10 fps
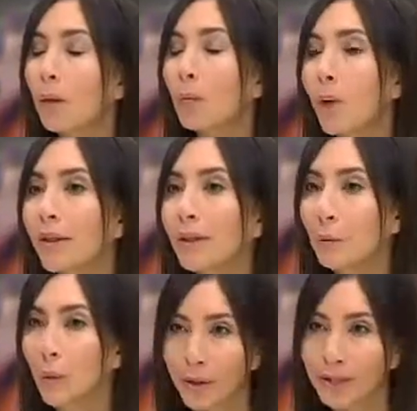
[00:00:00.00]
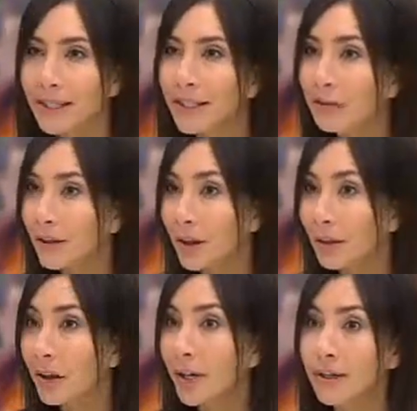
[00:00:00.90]
Whether you want to live that
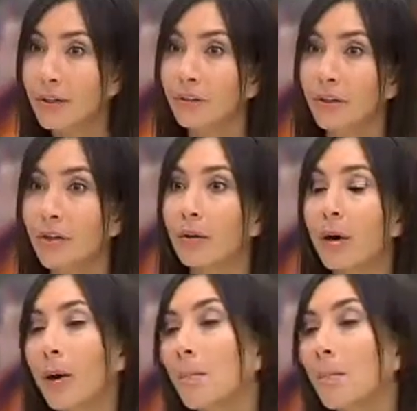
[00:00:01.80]
long, I don't know.